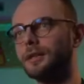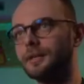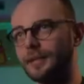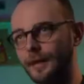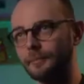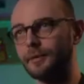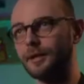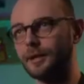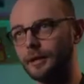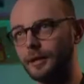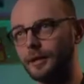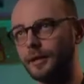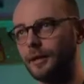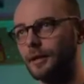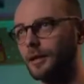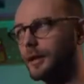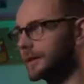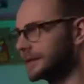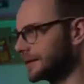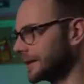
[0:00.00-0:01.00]

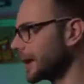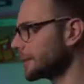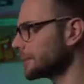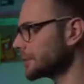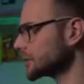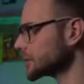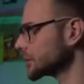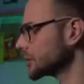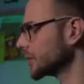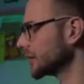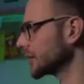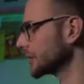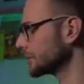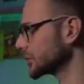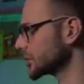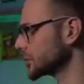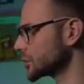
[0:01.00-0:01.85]
chemically damaged, they can be